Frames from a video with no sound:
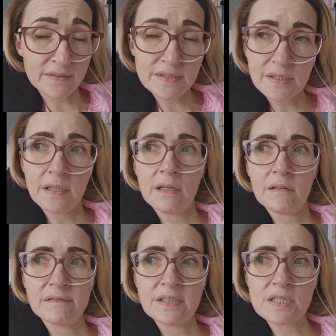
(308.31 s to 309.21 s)
Uh,
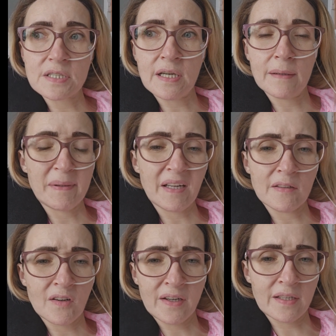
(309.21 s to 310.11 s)
finished that about
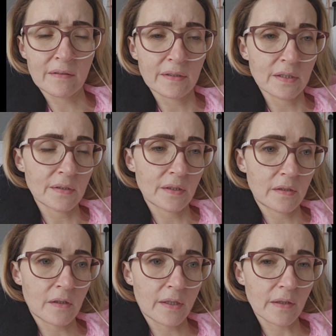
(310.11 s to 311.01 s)
nine nine
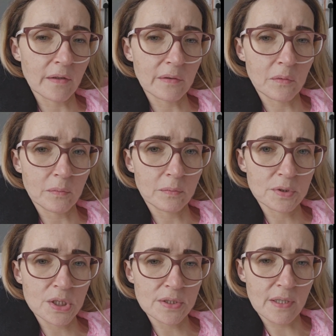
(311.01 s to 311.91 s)
o'clock
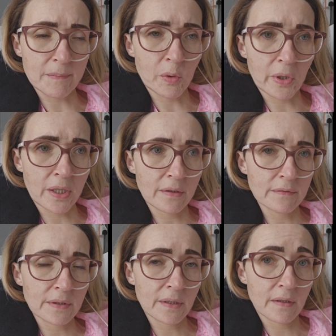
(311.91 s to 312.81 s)
Tuesday morning,
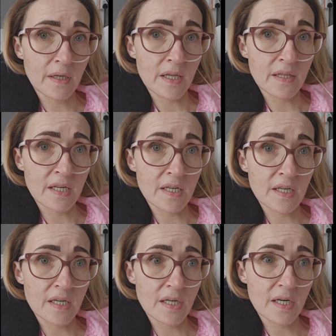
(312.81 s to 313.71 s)
and then
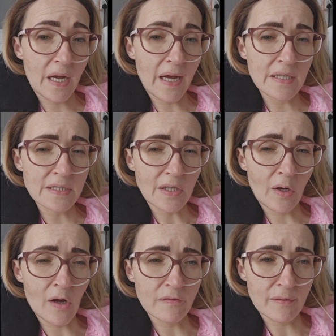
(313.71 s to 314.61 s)
had
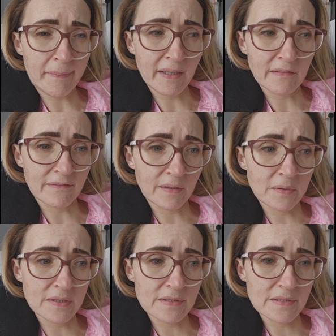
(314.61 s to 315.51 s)
half a bag of
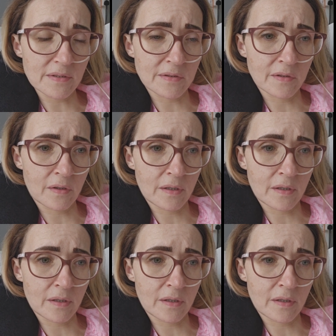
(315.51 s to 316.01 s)
fluids on